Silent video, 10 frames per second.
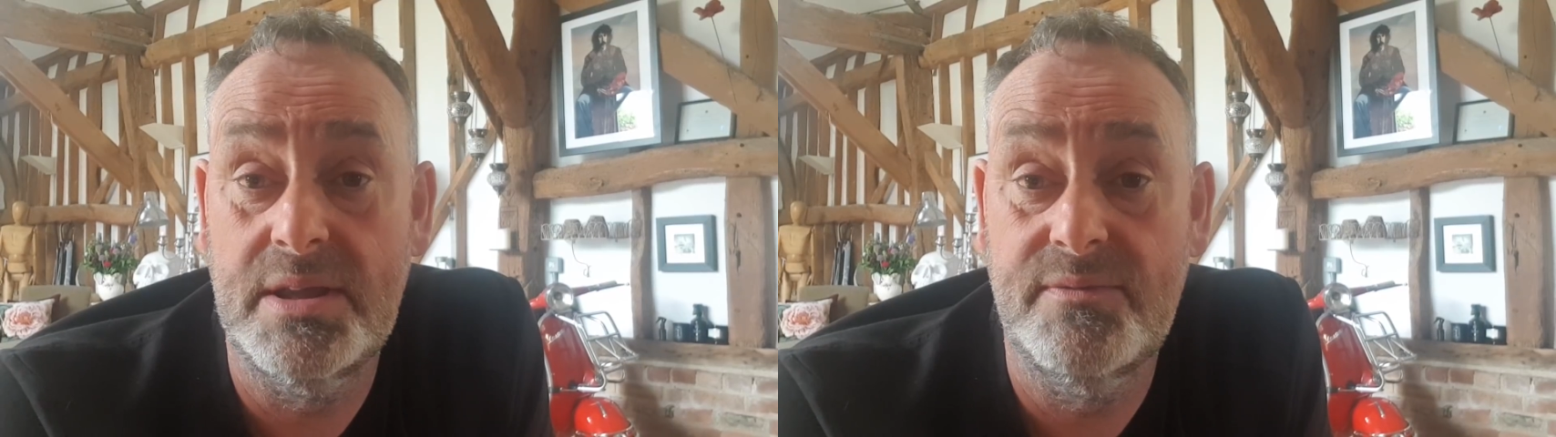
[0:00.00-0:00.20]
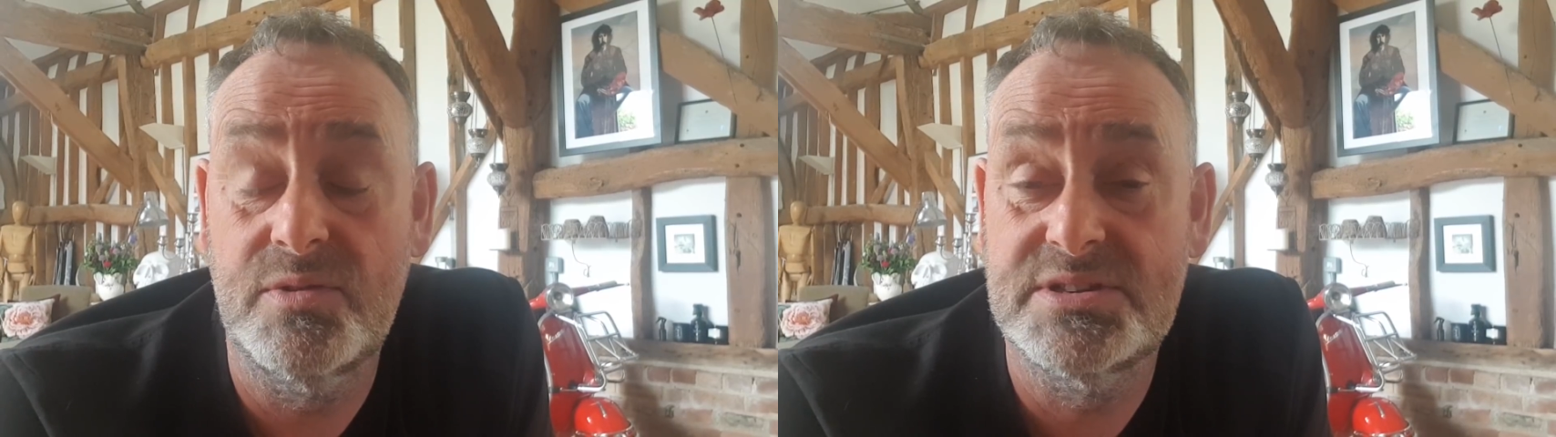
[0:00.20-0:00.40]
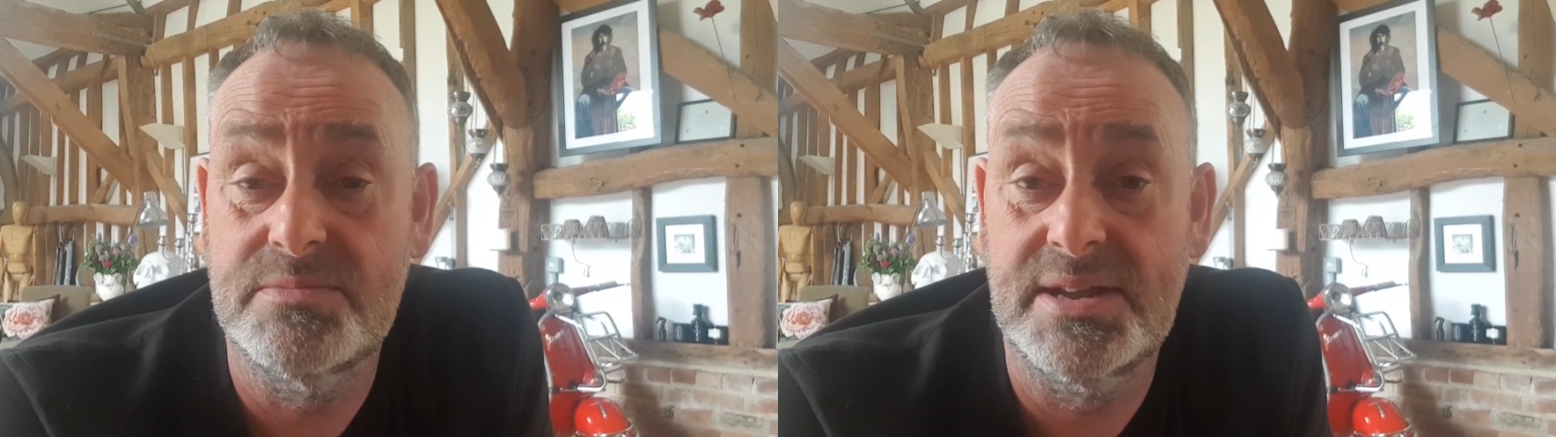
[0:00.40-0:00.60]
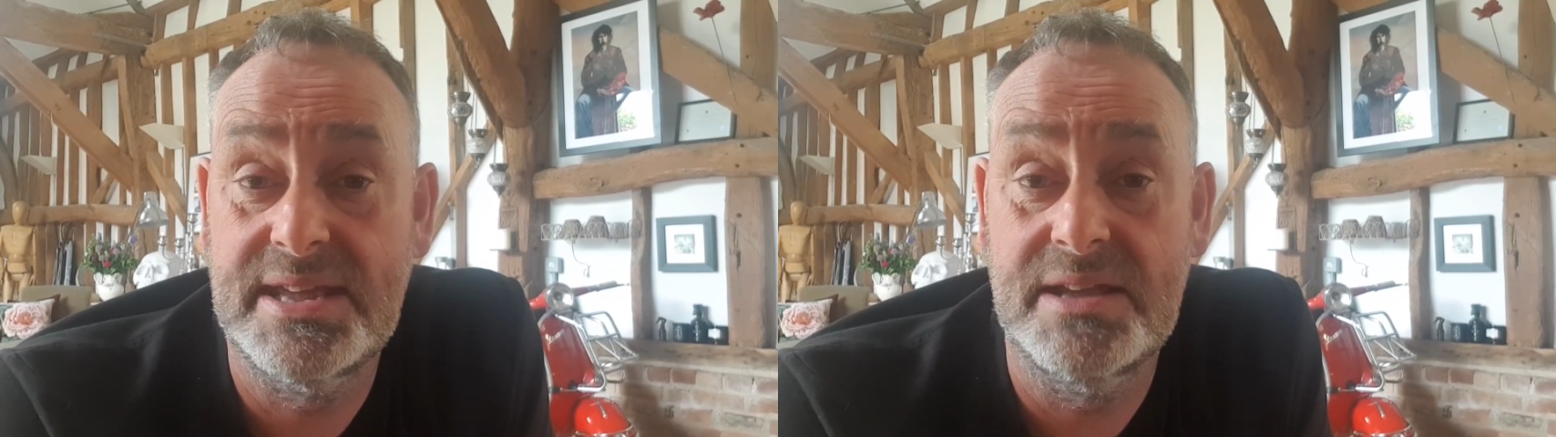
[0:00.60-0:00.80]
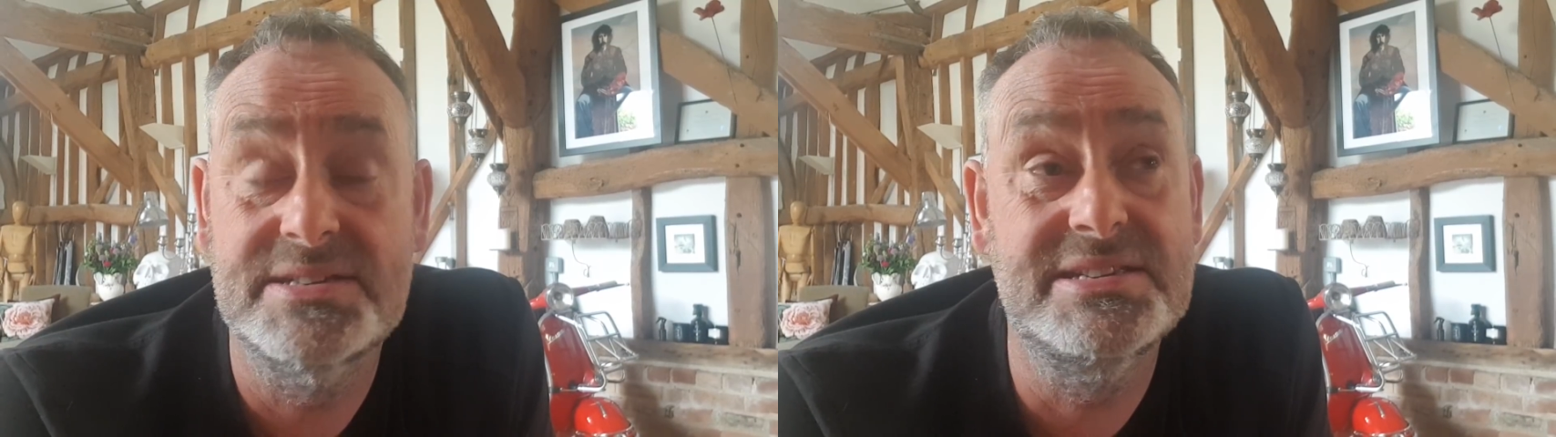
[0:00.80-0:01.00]
invoice and my
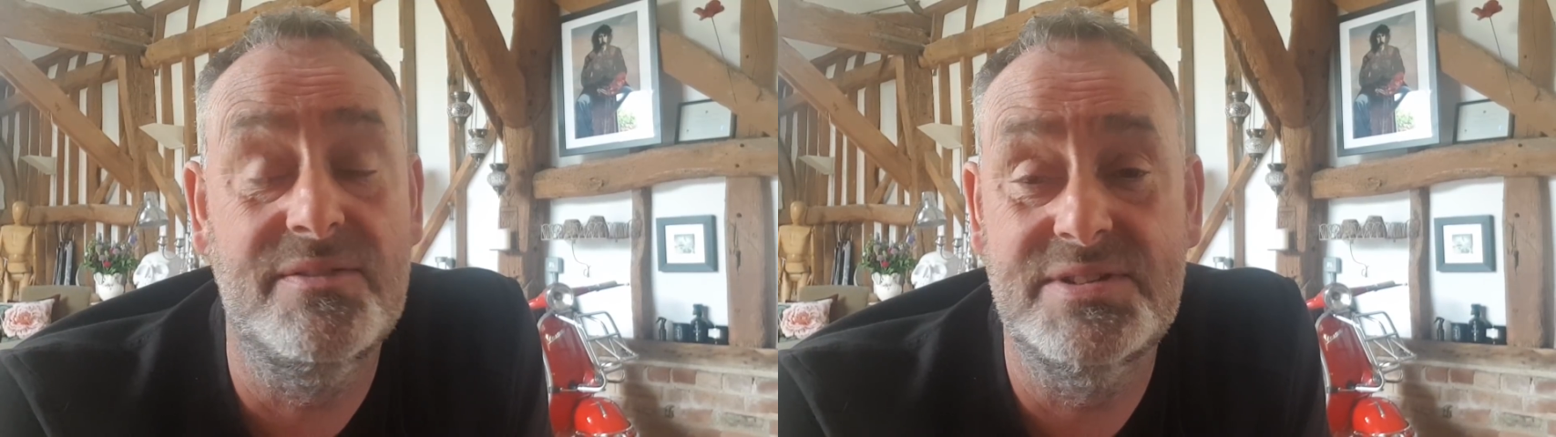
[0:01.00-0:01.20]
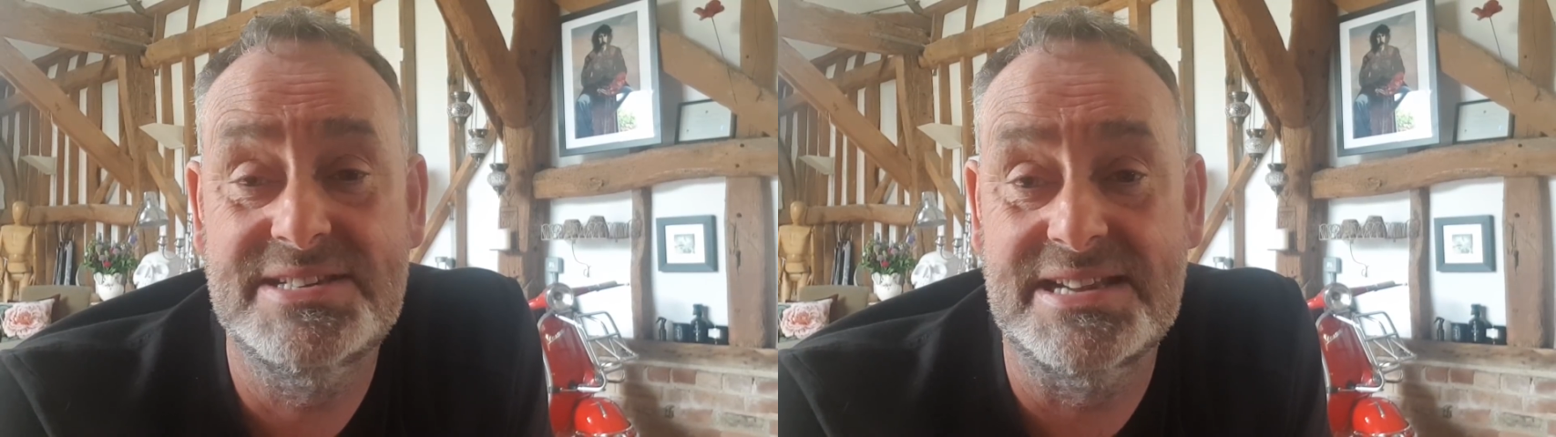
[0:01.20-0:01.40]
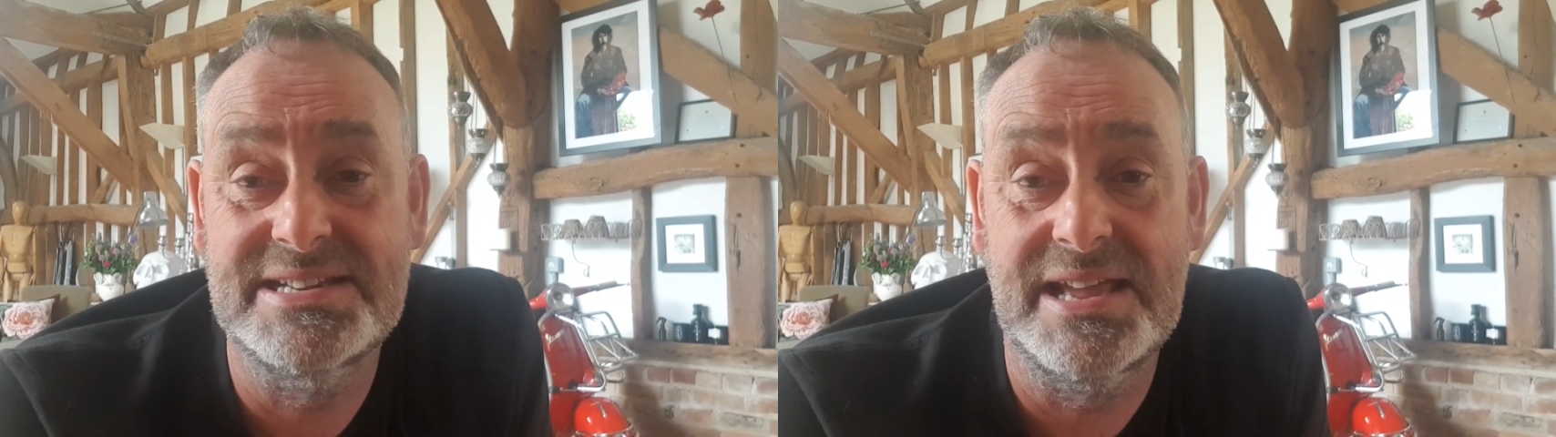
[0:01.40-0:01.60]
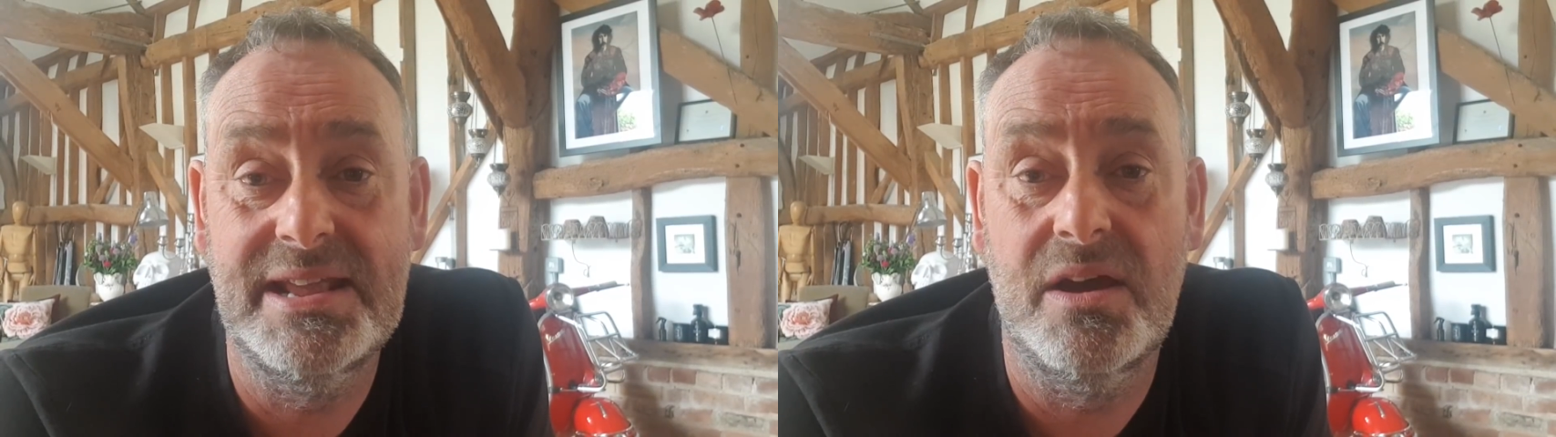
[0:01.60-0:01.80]
accounts is every Saturday